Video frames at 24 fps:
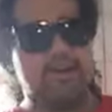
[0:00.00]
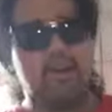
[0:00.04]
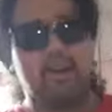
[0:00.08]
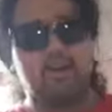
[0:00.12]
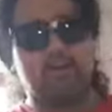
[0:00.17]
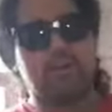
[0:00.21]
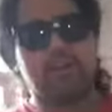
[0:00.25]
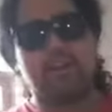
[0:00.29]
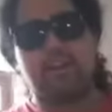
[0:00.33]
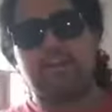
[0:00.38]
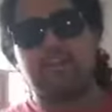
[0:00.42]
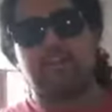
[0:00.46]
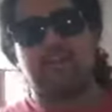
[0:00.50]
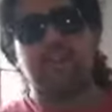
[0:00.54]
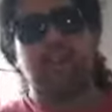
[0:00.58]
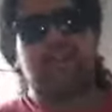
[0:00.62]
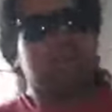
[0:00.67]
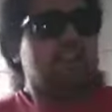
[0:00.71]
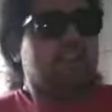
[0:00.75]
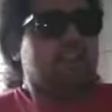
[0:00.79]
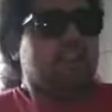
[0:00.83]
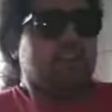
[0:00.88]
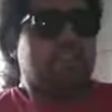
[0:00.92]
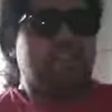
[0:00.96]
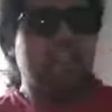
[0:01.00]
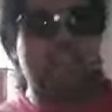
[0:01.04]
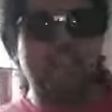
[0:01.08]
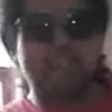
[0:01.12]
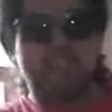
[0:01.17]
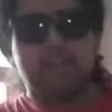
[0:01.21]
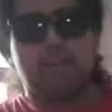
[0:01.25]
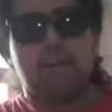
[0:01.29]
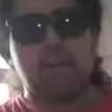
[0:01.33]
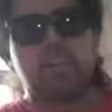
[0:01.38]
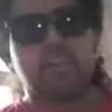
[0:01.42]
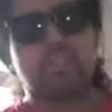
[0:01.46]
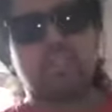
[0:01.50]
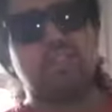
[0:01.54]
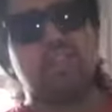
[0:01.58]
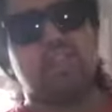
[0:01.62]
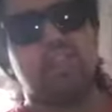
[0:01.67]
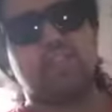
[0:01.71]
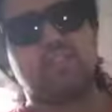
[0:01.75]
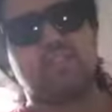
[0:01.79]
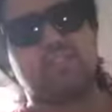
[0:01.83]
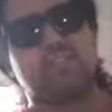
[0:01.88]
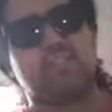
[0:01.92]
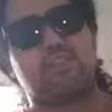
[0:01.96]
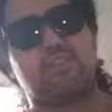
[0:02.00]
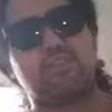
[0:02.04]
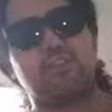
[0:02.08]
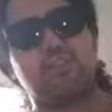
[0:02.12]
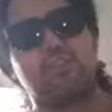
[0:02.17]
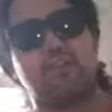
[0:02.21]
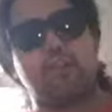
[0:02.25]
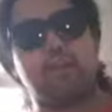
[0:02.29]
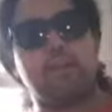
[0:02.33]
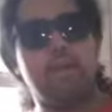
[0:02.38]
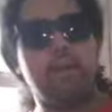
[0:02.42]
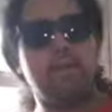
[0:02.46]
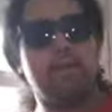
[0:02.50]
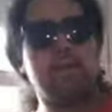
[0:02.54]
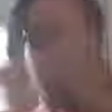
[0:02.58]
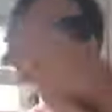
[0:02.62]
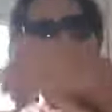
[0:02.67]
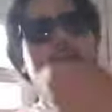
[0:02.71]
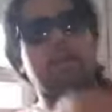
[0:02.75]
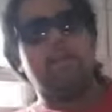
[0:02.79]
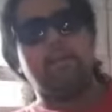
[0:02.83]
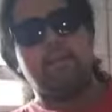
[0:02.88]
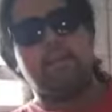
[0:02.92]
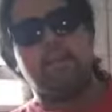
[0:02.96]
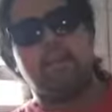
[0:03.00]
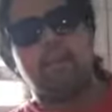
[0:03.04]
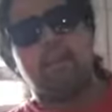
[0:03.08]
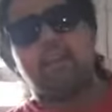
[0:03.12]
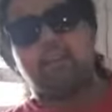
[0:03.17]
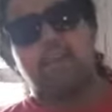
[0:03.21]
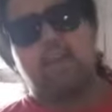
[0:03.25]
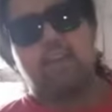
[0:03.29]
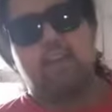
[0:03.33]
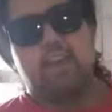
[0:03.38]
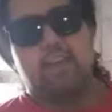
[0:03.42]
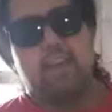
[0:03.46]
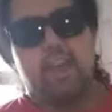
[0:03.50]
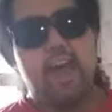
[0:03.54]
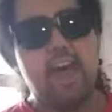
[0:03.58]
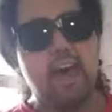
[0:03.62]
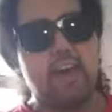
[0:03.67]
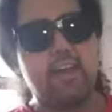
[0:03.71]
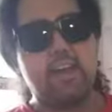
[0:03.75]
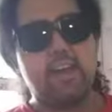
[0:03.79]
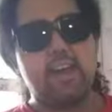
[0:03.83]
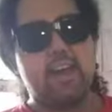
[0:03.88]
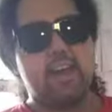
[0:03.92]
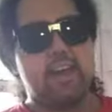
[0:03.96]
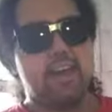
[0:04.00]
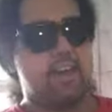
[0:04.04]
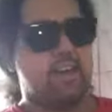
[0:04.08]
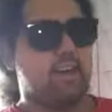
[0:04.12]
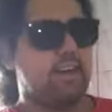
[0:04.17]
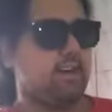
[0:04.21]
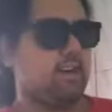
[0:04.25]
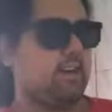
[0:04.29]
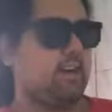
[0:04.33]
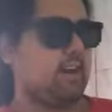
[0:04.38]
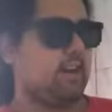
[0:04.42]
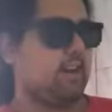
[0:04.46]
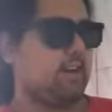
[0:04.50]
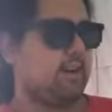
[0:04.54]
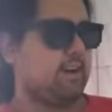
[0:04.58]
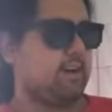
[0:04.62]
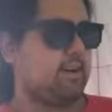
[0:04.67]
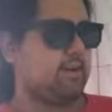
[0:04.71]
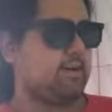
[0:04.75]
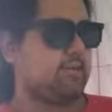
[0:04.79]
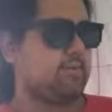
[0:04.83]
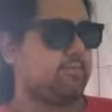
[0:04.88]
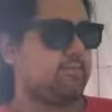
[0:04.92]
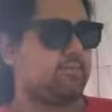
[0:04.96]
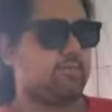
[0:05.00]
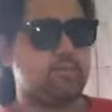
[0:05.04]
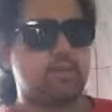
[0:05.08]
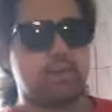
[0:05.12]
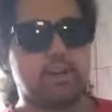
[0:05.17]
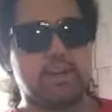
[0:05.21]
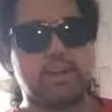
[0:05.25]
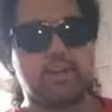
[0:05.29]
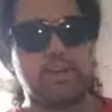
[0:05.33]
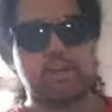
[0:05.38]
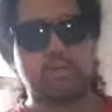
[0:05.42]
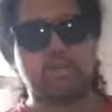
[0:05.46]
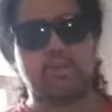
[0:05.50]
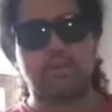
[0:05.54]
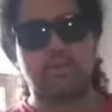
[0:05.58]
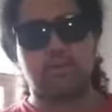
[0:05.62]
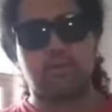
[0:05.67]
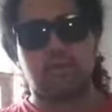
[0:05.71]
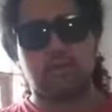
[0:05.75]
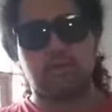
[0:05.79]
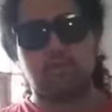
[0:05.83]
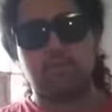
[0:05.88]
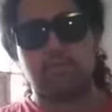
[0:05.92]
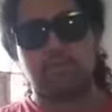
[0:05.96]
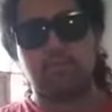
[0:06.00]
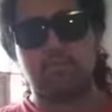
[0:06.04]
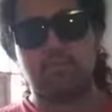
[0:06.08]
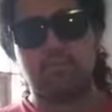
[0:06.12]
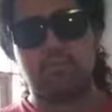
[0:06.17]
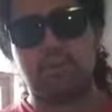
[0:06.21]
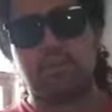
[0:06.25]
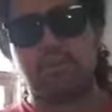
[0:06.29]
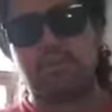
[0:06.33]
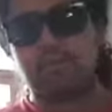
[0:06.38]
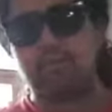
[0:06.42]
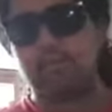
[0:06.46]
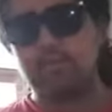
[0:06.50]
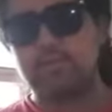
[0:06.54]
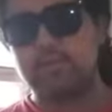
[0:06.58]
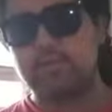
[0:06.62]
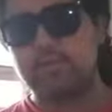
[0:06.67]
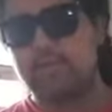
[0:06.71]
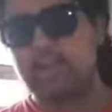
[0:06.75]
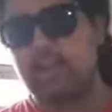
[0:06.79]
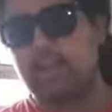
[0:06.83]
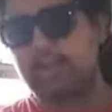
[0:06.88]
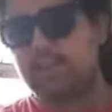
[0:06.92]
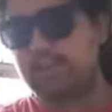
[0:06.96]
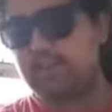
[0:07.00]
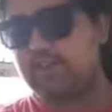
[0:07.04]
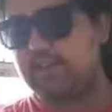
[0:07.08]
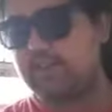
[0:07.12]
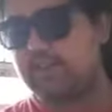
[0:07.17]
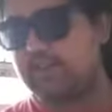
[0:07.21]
yeah, whatever. That's martial arts for you. Hell yeah. We're going to do some more YouTuber reviews after